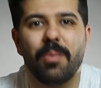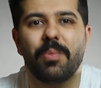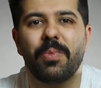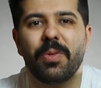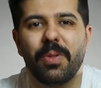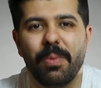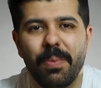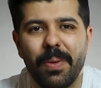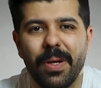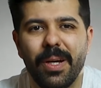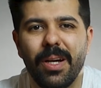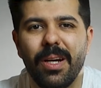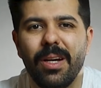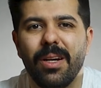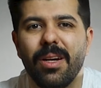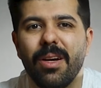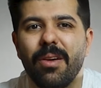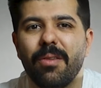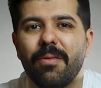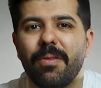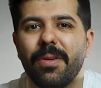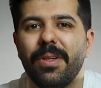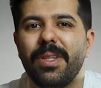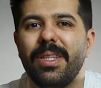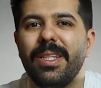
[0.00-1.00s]
Prepare
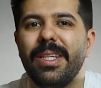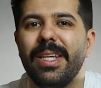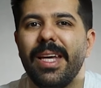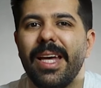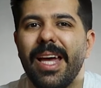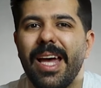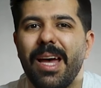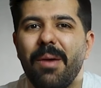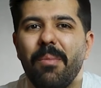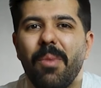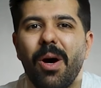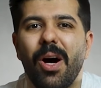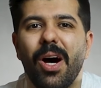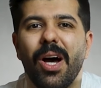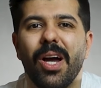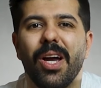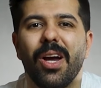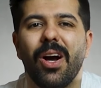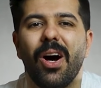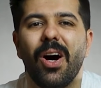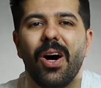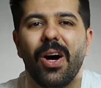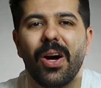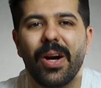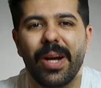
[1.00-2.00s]
for the
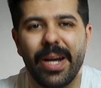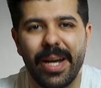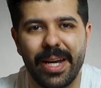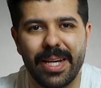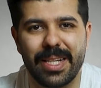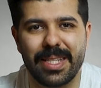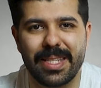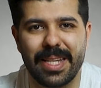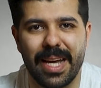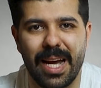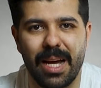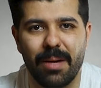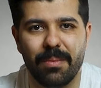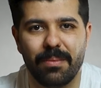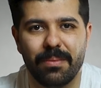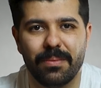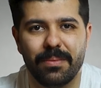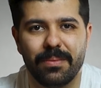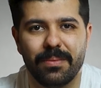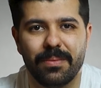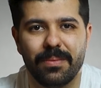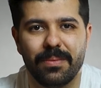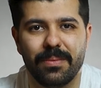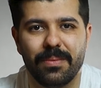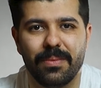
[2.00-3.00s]
MIR exam.
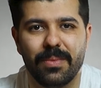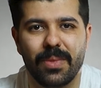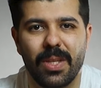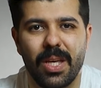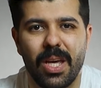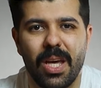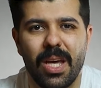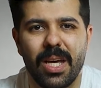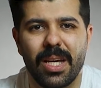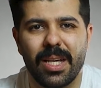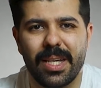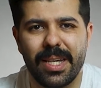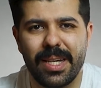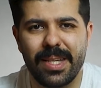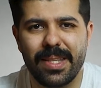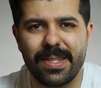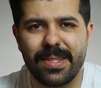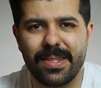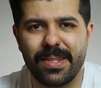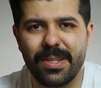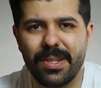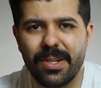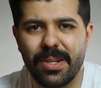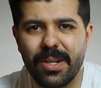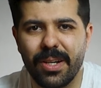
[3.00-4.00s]

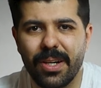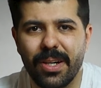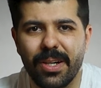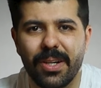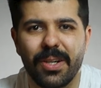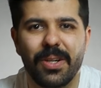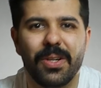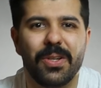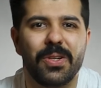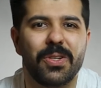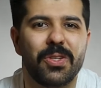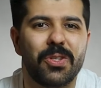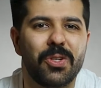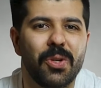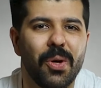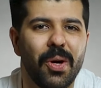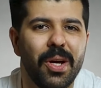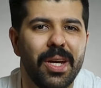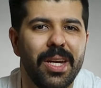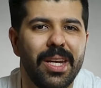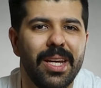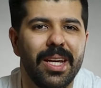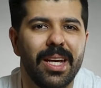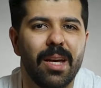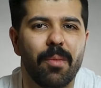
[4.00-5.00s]
Consider
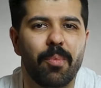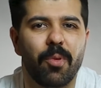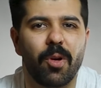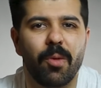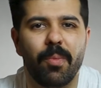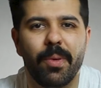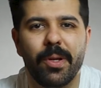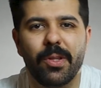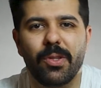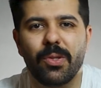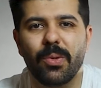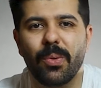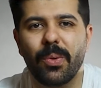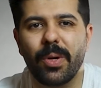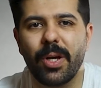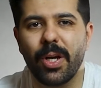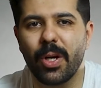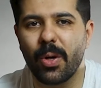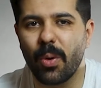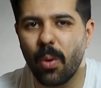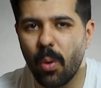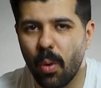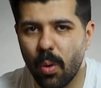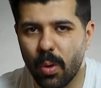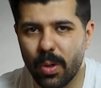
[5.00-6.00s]
joining a preparatory
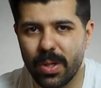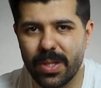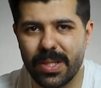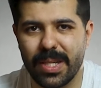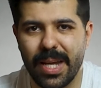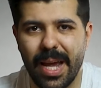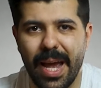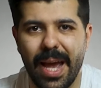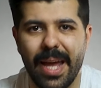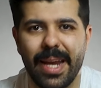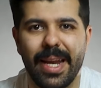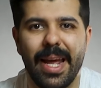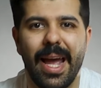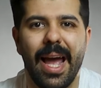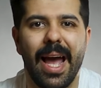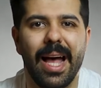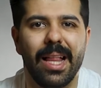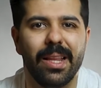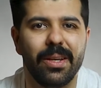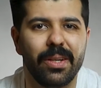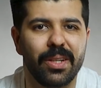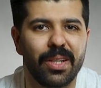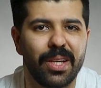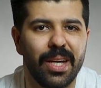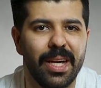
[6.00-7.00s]
course and
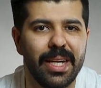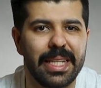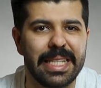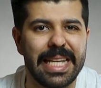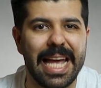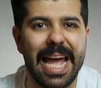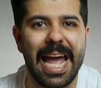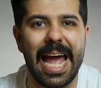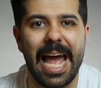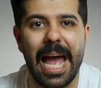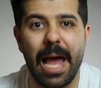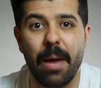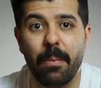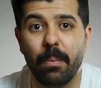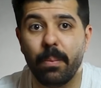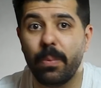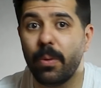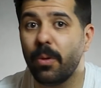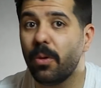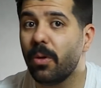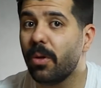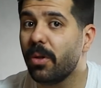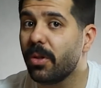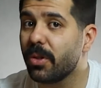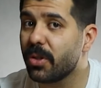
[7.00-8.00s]
allocate
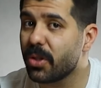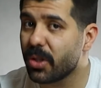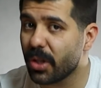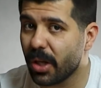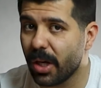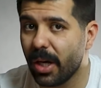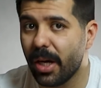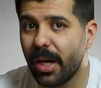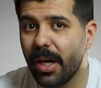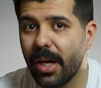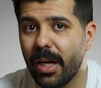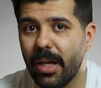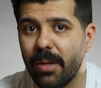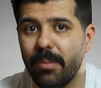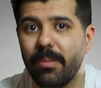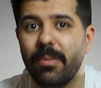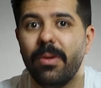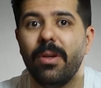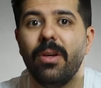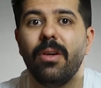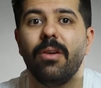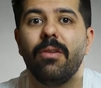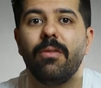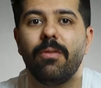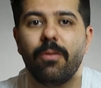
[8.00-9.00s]
ample time
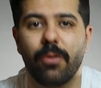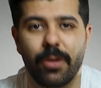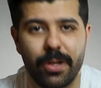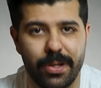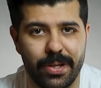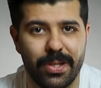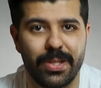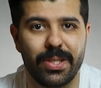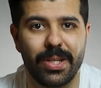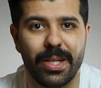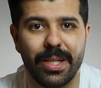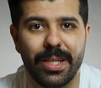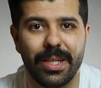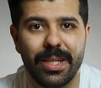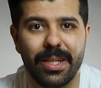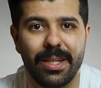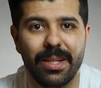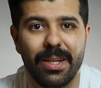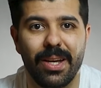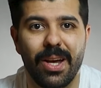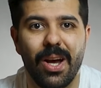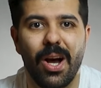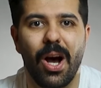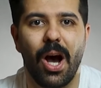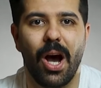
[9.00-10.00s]
for study.
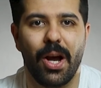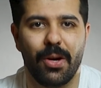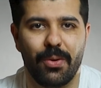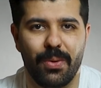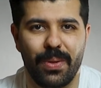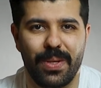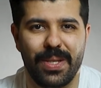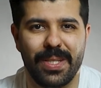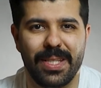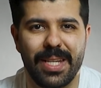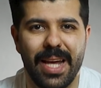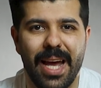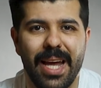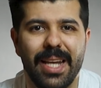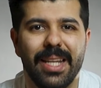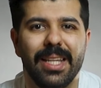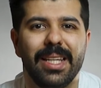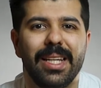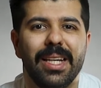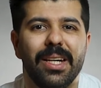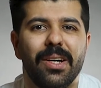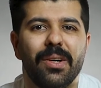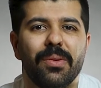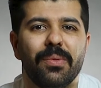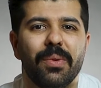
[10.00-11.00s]
Understand
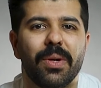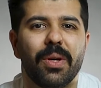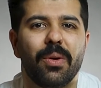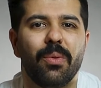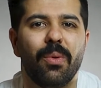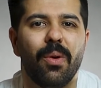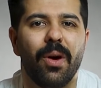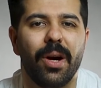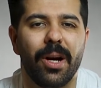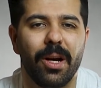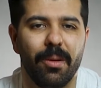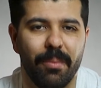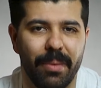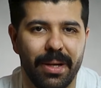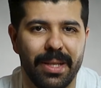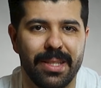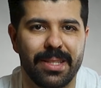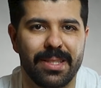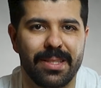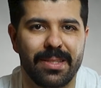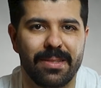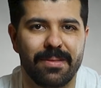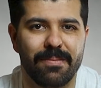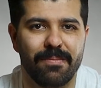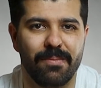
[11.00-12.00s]
legal
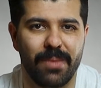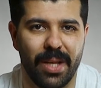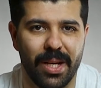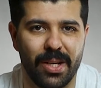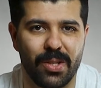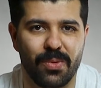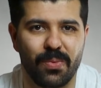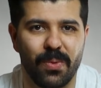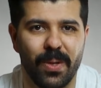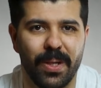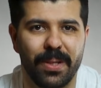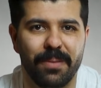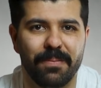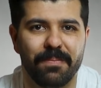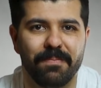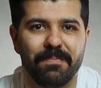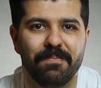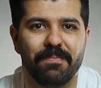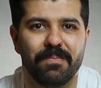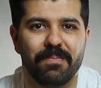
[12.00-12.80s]
requirements. Next one.